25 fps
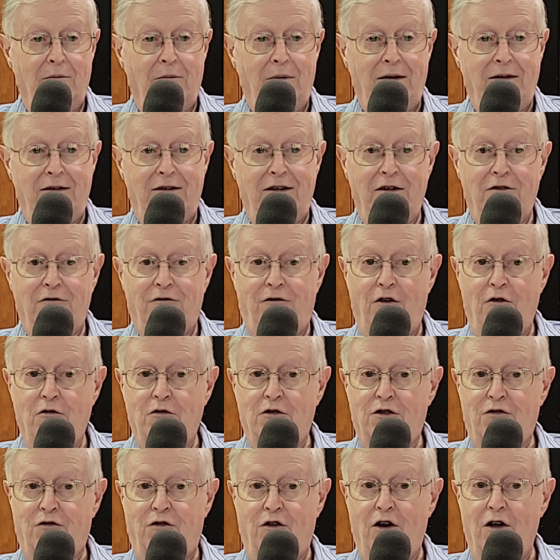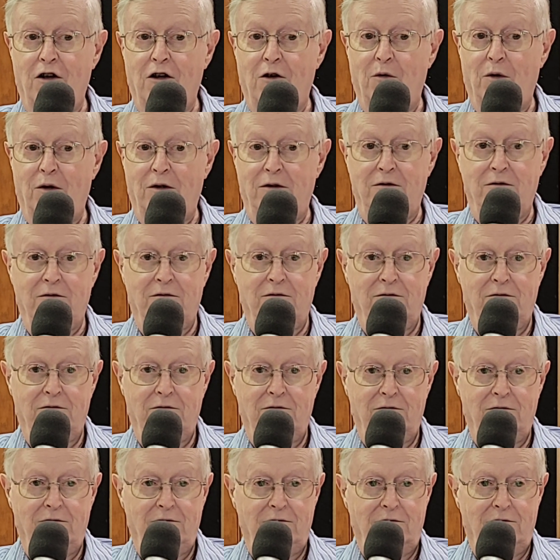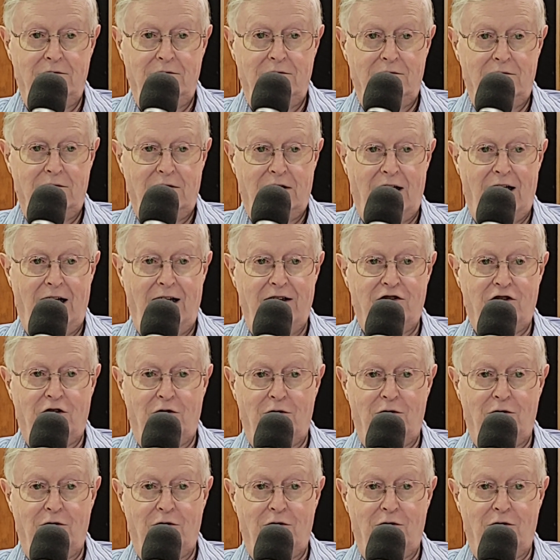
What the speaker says: There are folks following guys